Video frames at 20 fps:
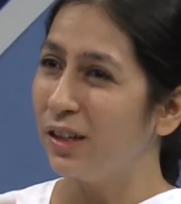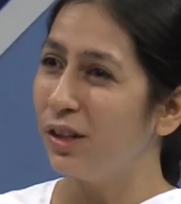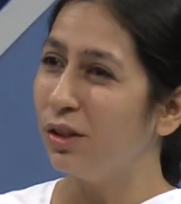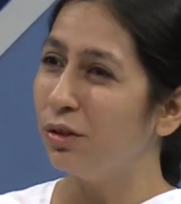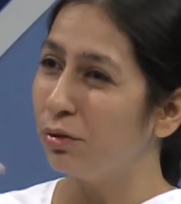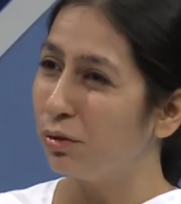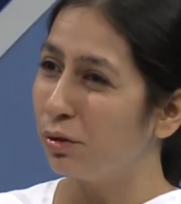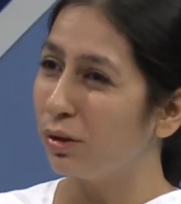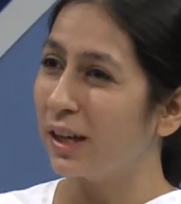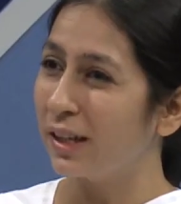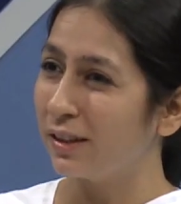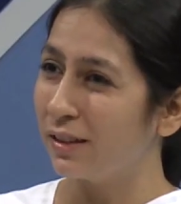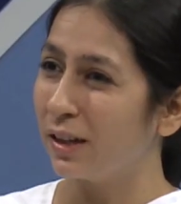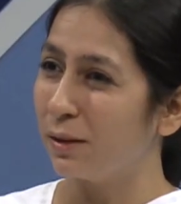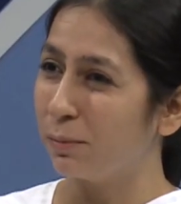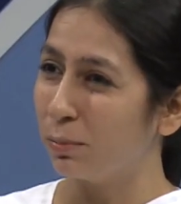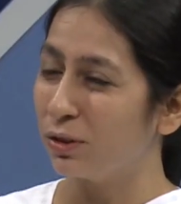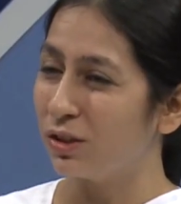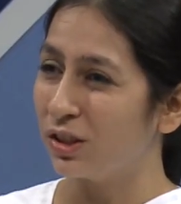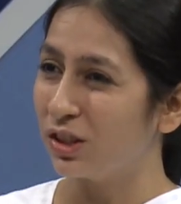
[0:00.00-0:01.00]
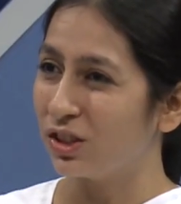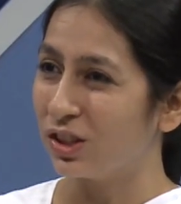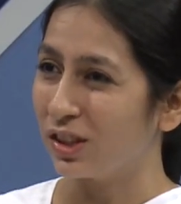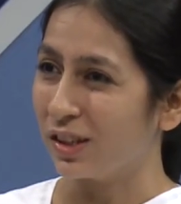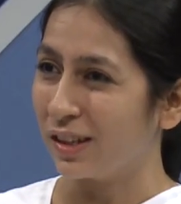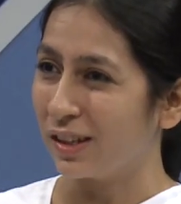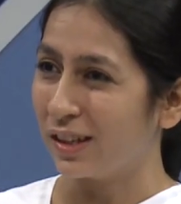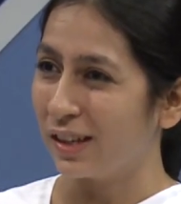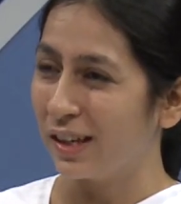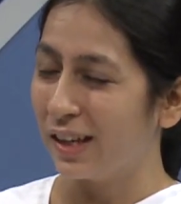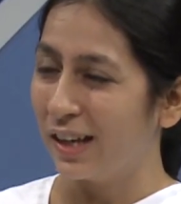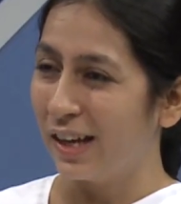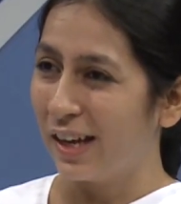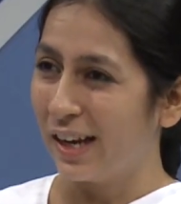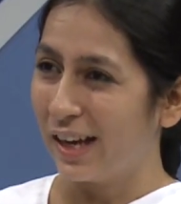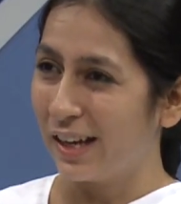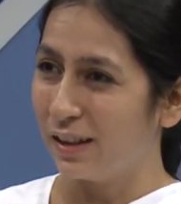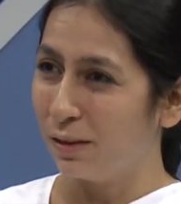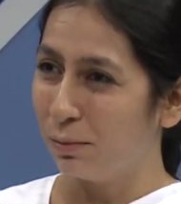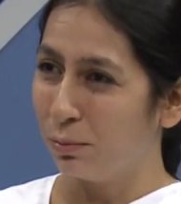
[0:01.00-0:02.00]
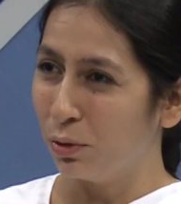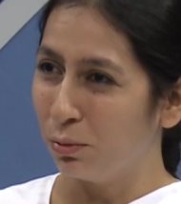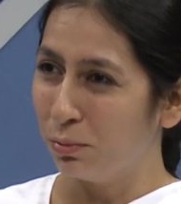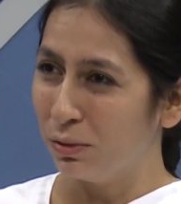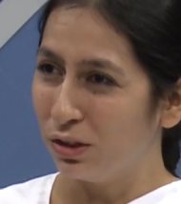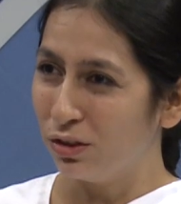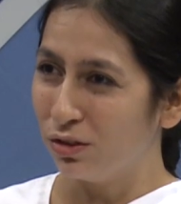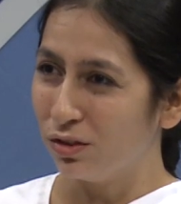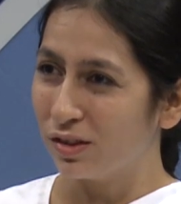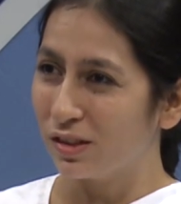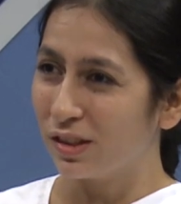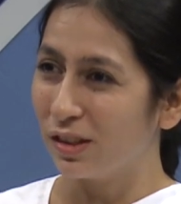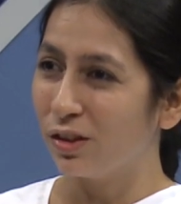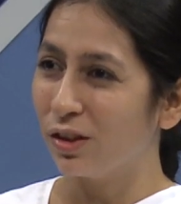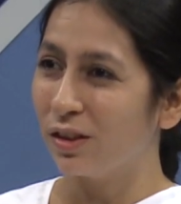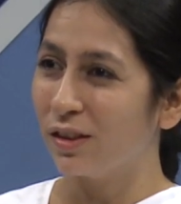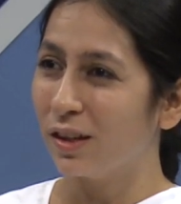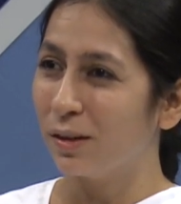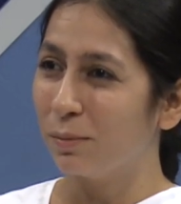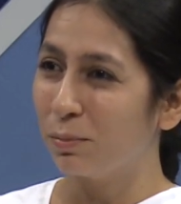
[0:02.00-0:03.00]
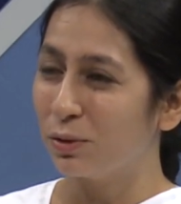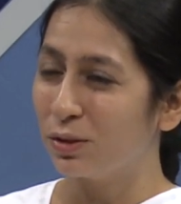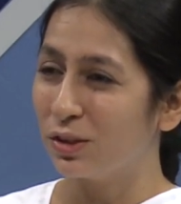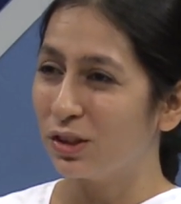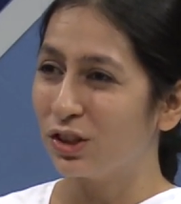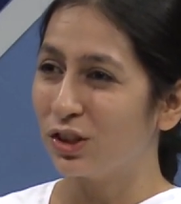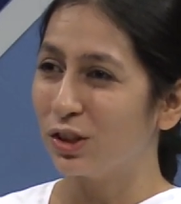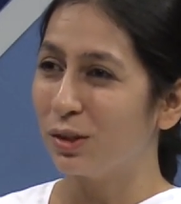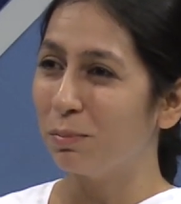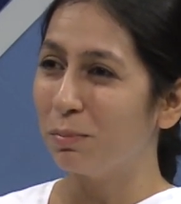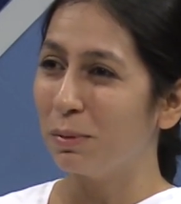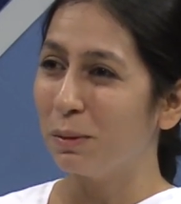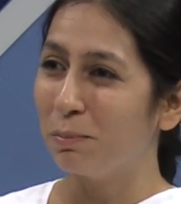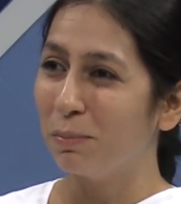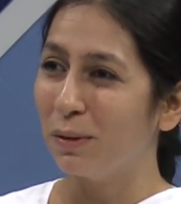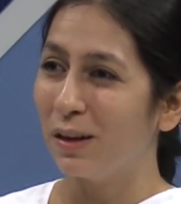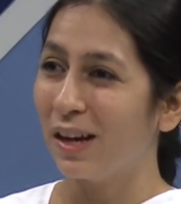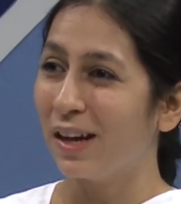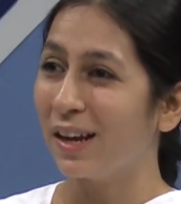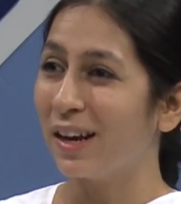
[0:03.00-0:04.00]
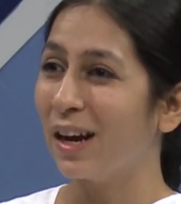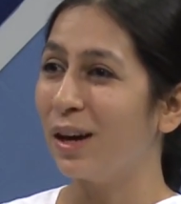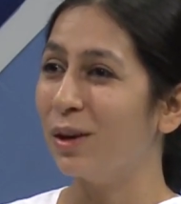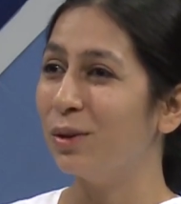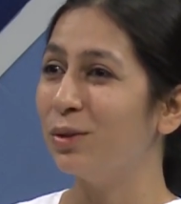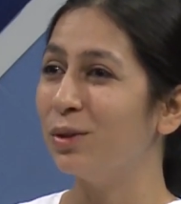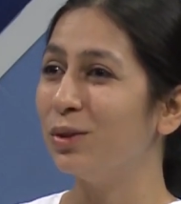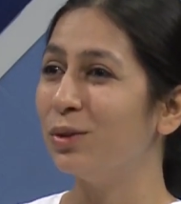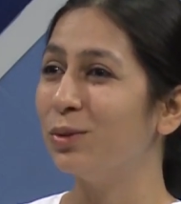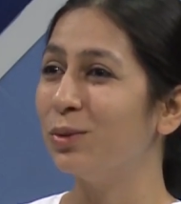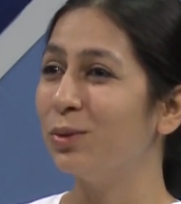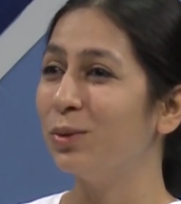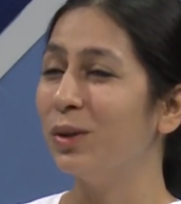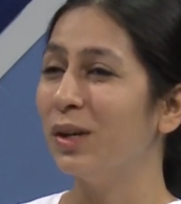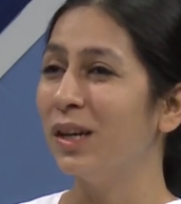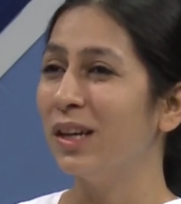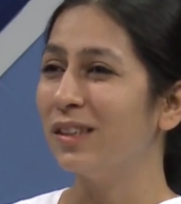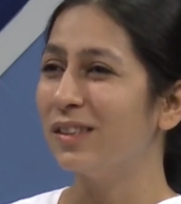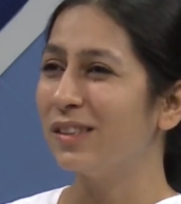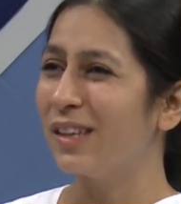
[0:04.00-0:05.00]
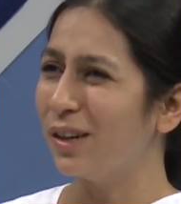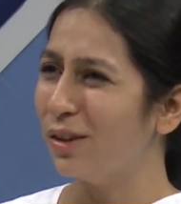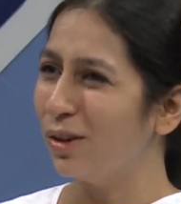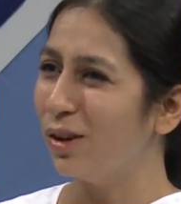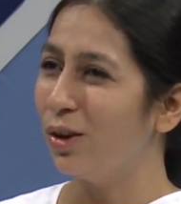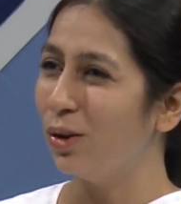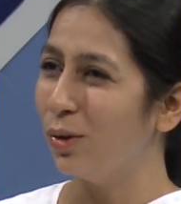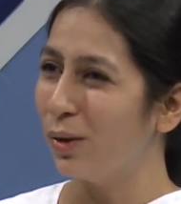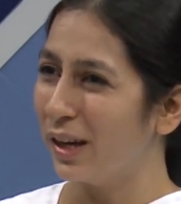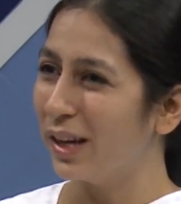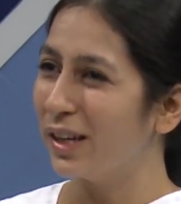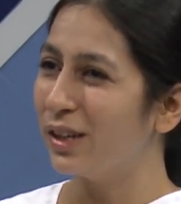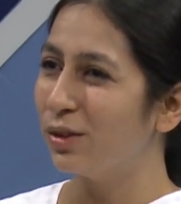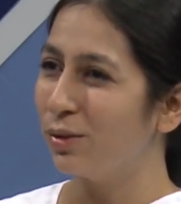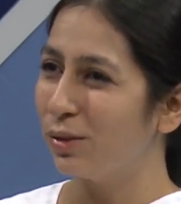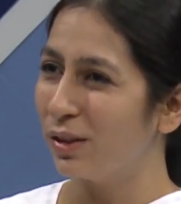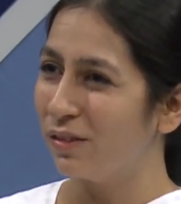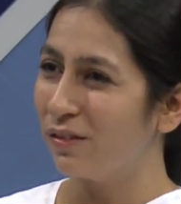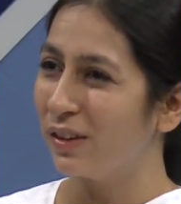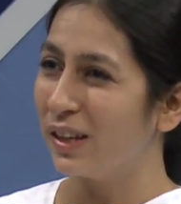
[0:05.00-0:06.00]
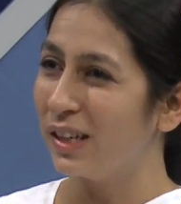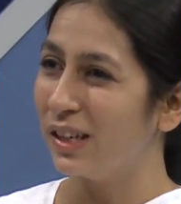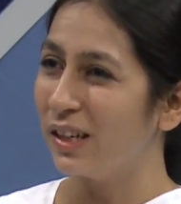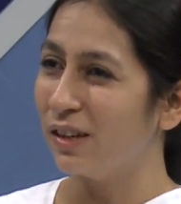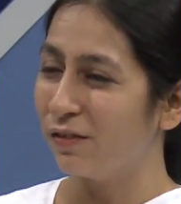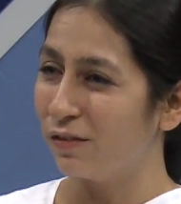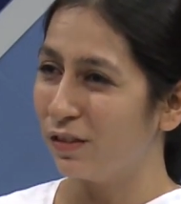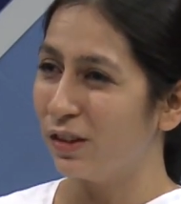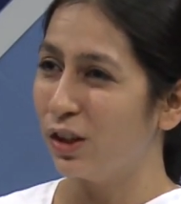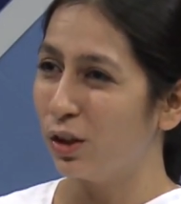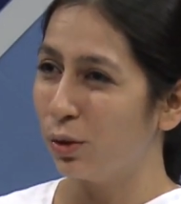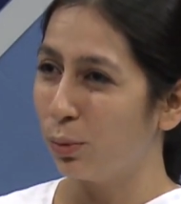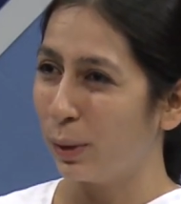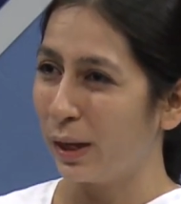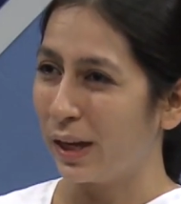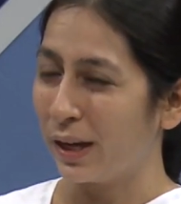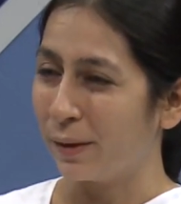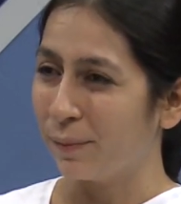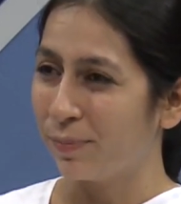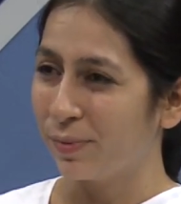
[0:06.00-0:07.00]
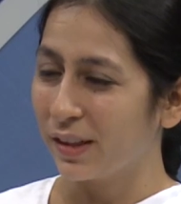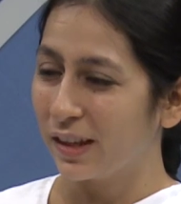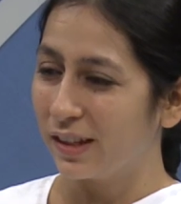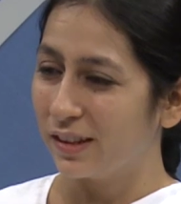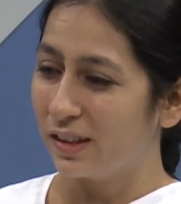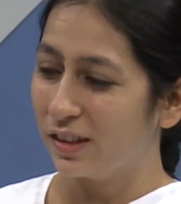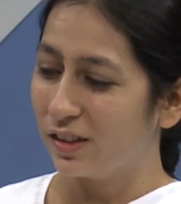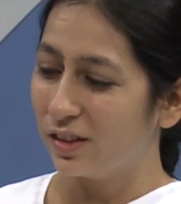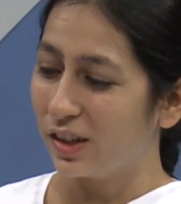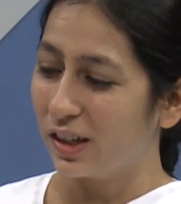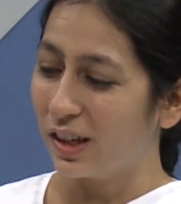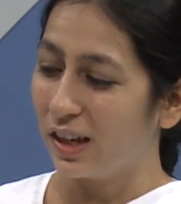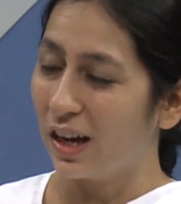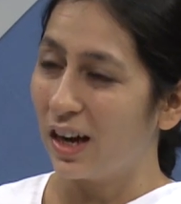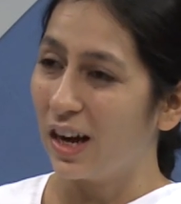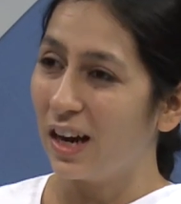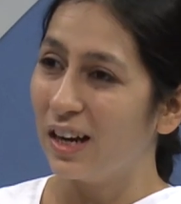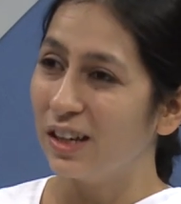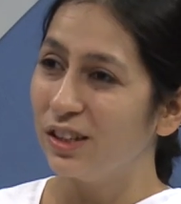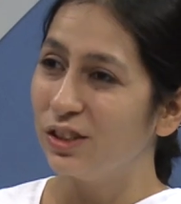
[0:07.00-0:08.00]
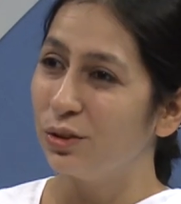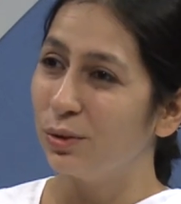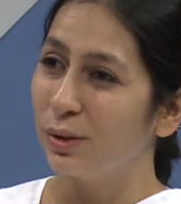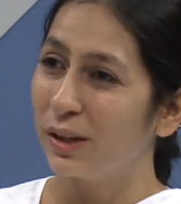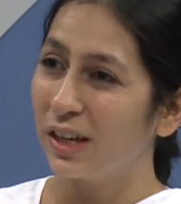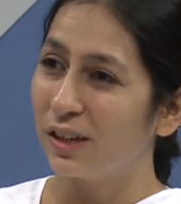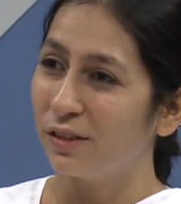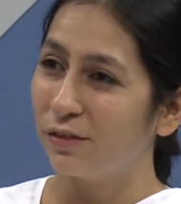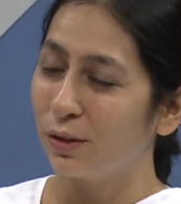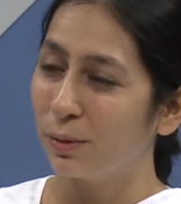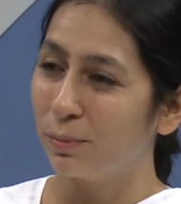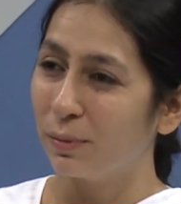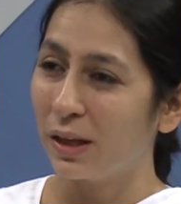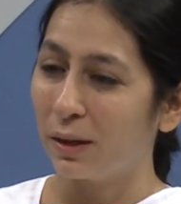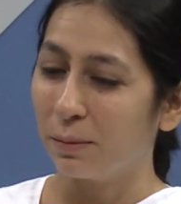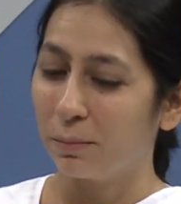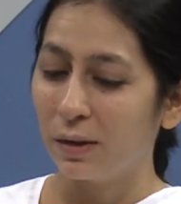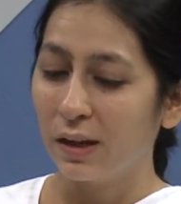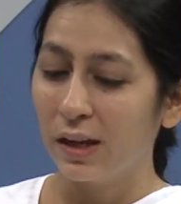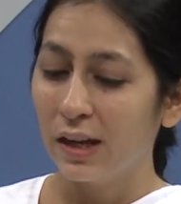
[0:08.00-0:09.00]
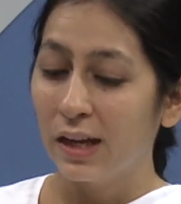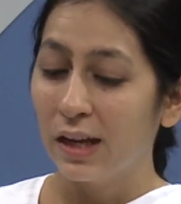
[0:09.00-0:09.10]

in you to get that position, and the moment you sit on that position, people around you start to look at you in a very different way. The regard you get from them.